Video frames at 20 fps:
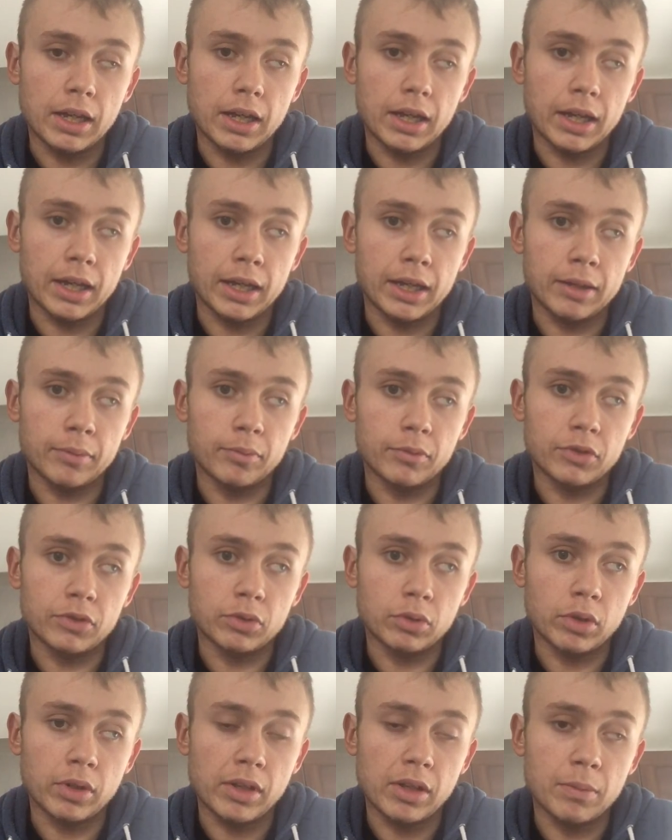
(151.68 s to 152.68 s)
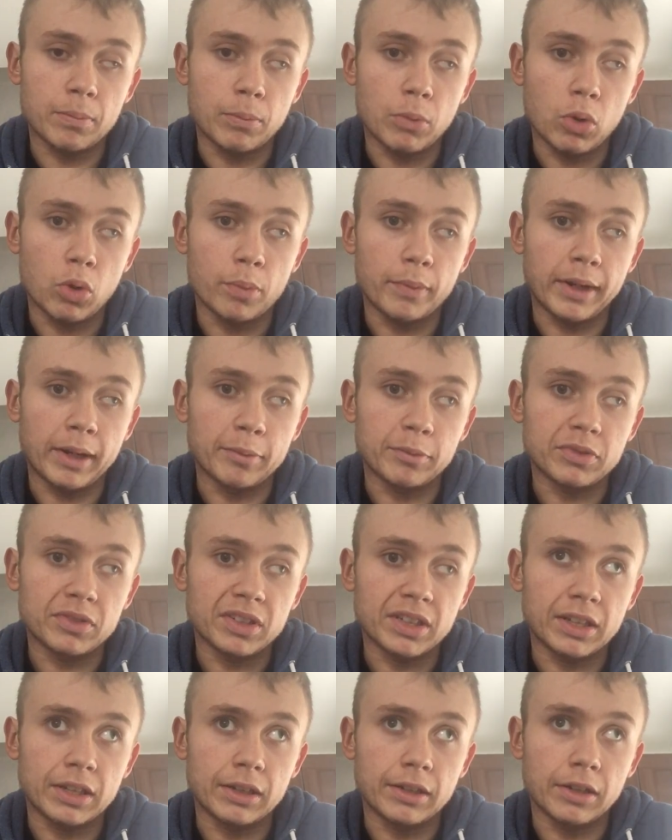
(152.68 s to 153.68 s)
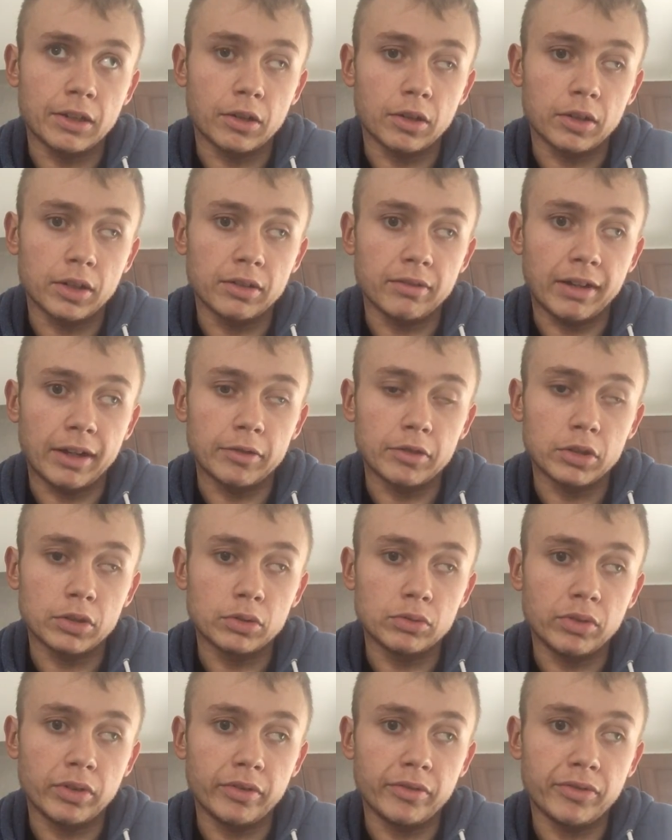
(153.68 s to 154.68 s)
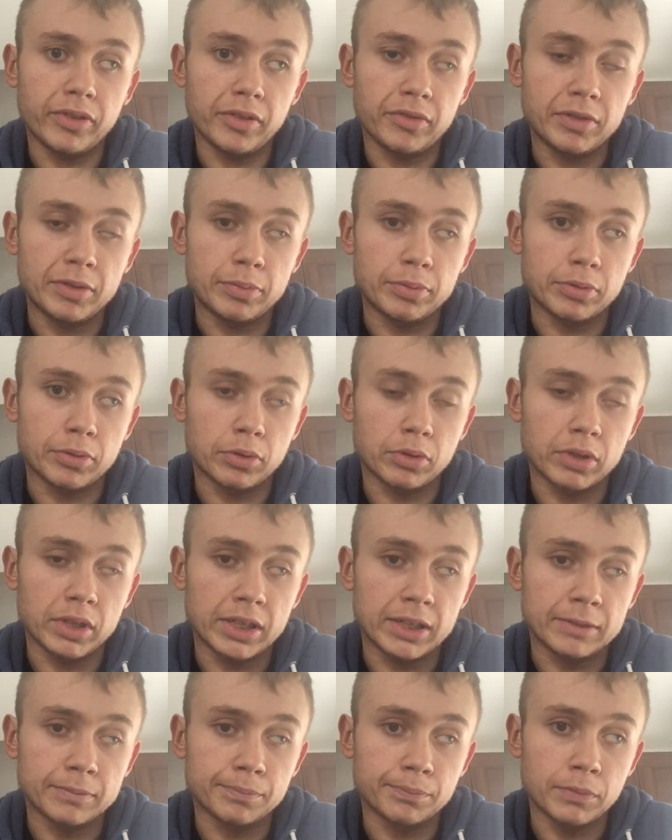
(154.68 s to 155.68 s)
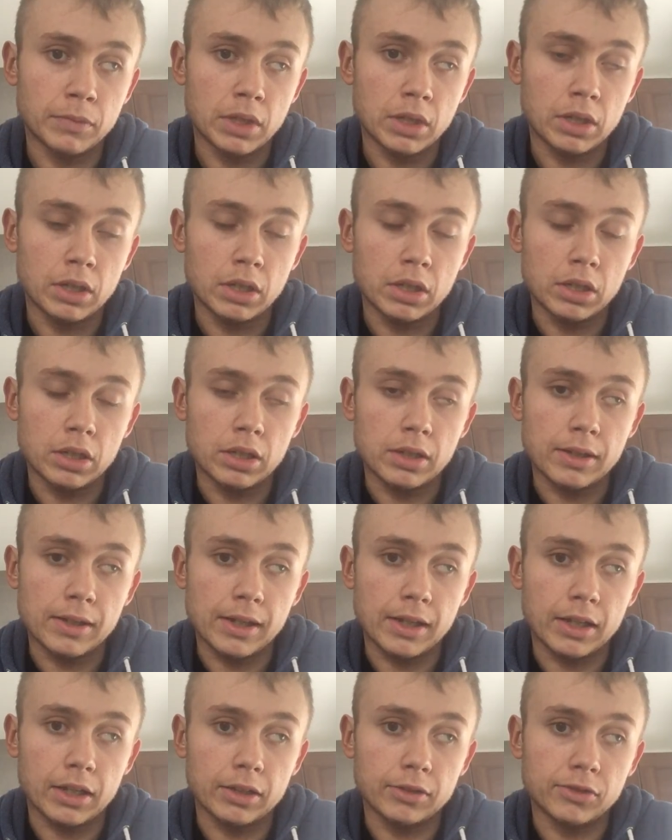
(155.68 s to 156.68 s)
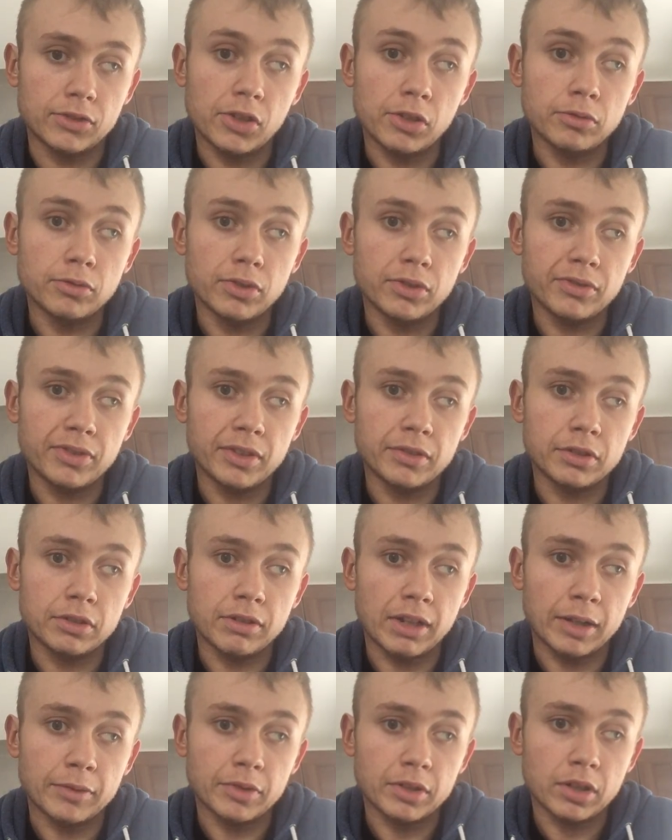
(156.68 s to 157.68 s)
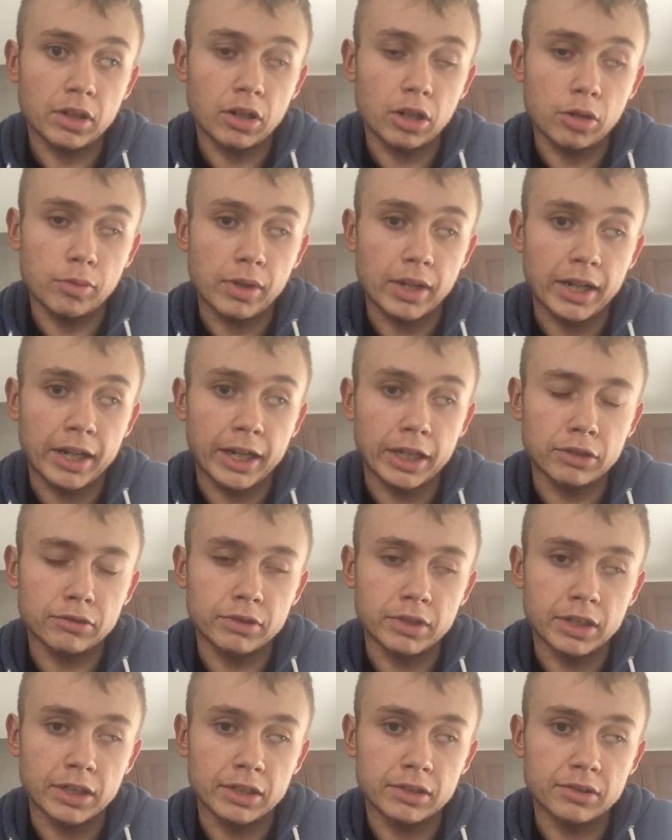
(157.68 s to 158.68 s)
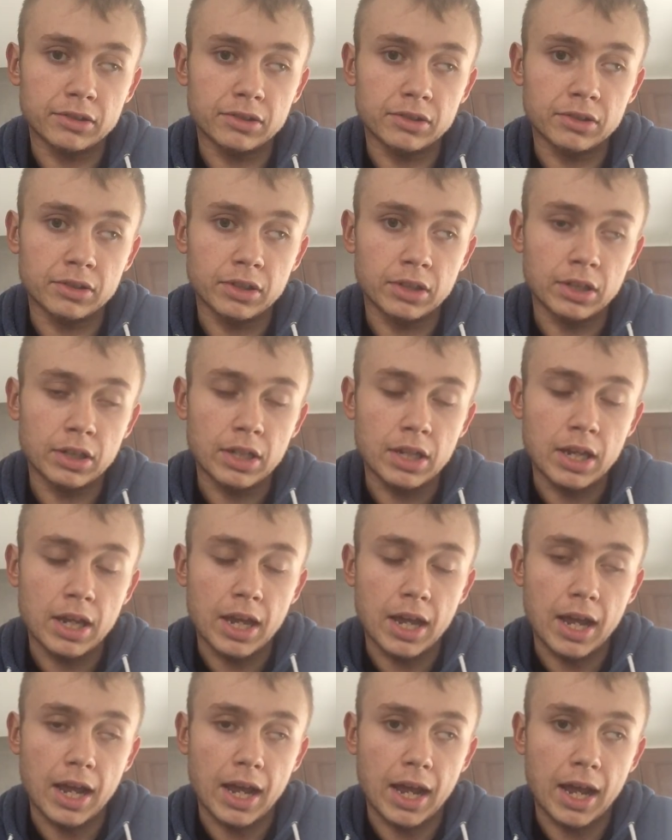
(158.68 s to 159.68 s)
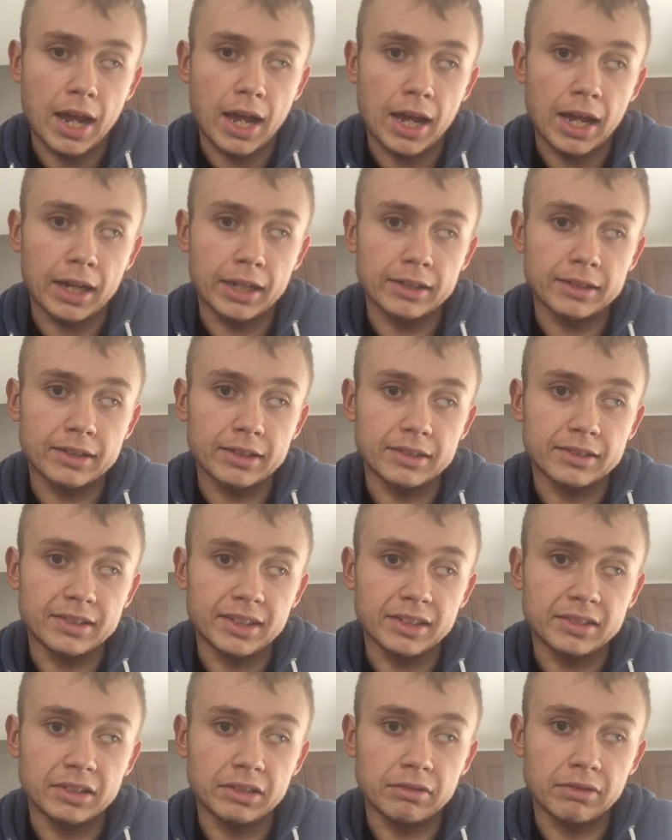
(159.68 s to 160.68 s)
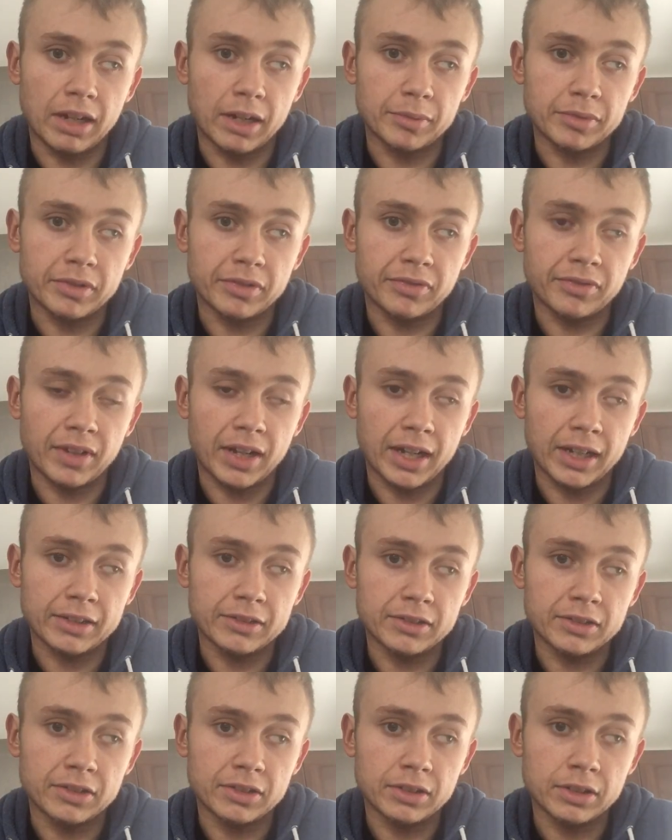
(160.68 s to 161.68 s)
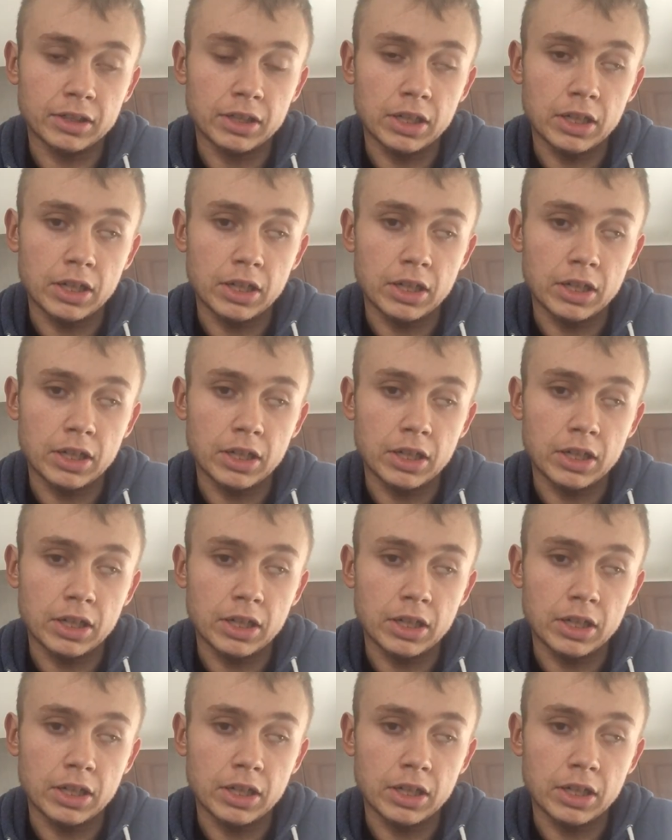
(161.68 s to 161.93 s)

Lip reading: So at the moment I'm sitting on around 150 protein, 250 grams of carbohydrates and 60 grams of fats,